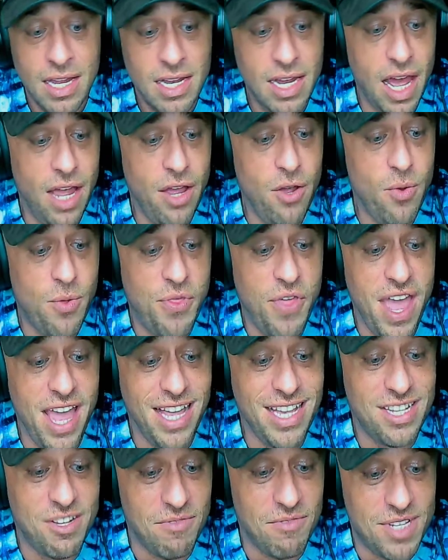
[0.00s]
Like, who
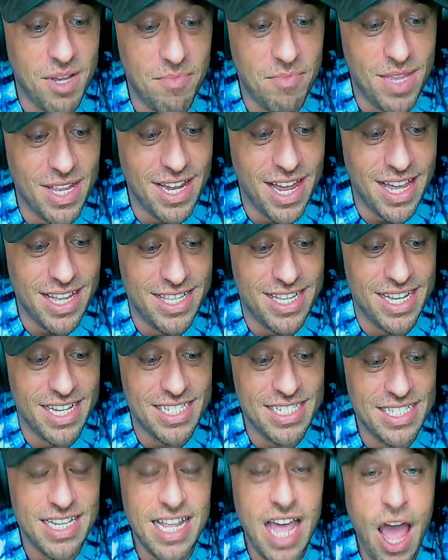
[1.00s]
thinks of something like
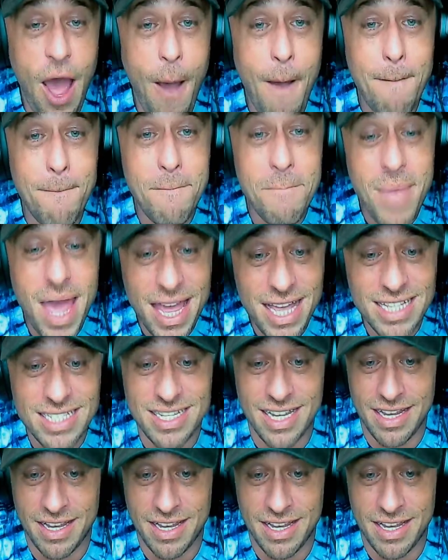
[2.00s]
this? Amazing.